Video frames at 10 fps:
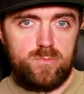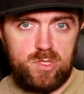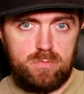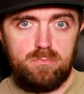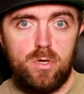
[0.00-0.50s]

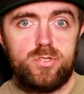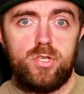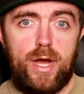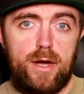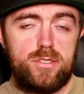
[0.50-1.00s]
just
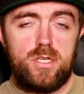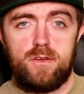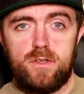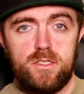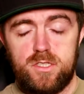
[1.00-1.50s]
most of your
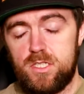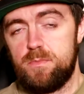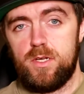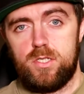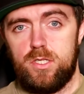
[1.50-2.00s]
airsoft guns,
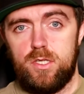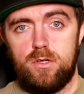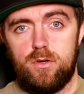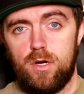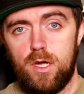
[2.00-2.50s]
especially
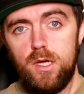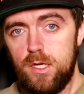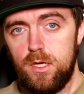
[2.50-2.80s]
your